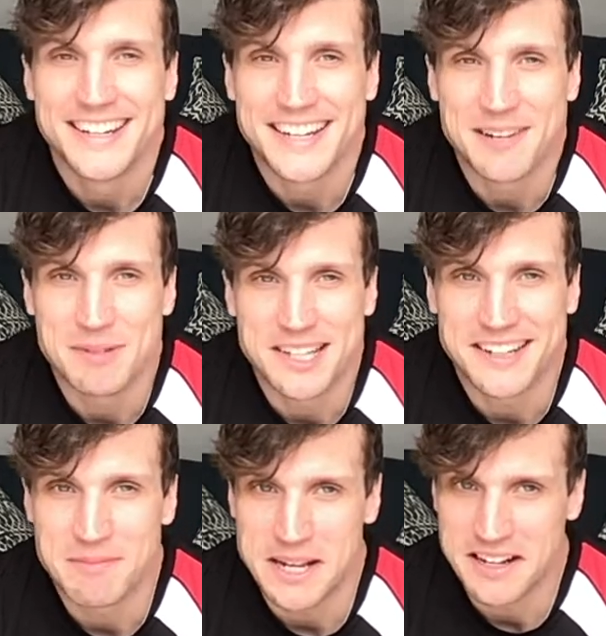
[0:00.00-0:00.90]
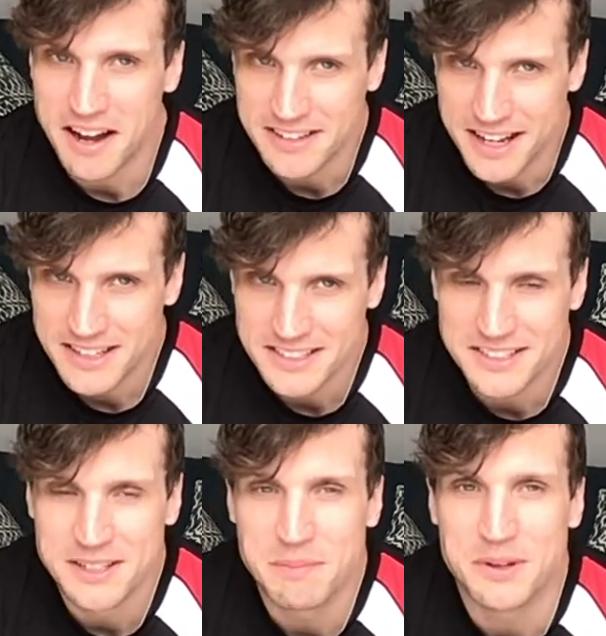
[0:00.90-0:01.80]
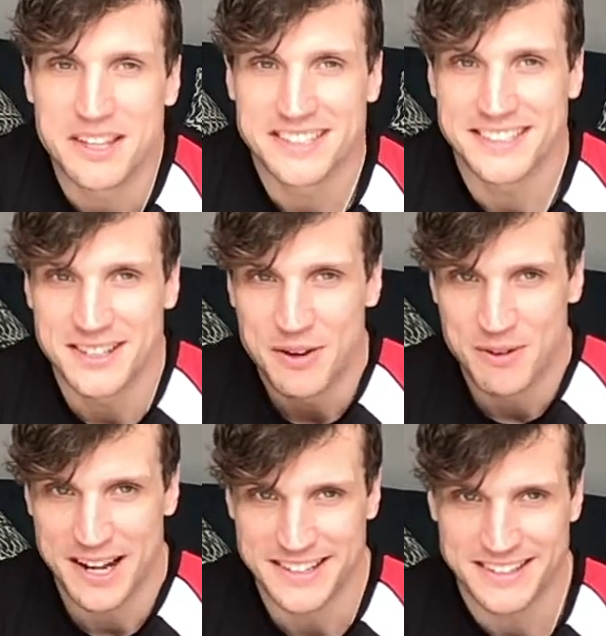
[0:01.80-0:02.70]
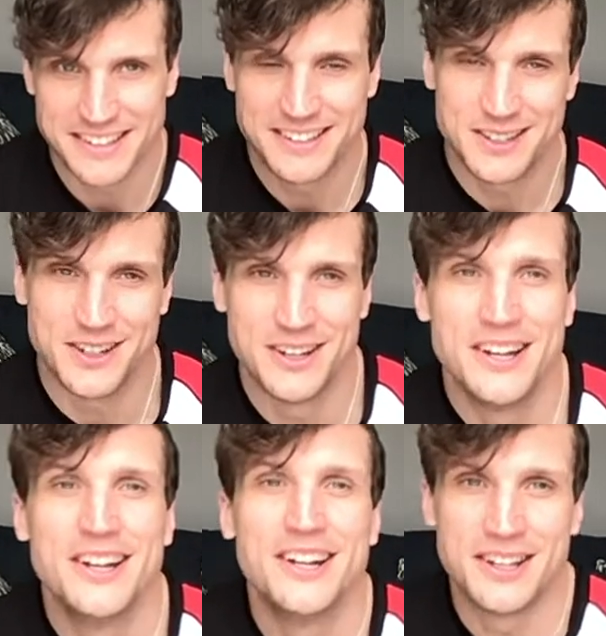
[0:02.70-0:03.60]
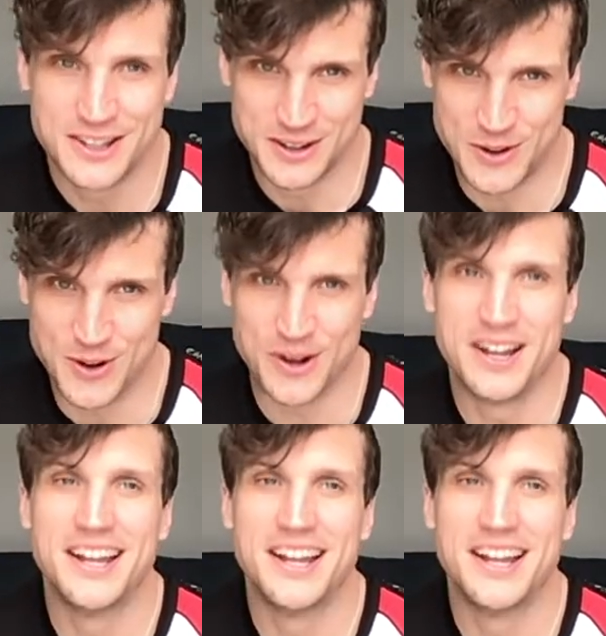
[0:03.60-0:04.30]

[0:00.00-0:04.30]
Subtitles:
can be taken in many contexts, but this is related to the core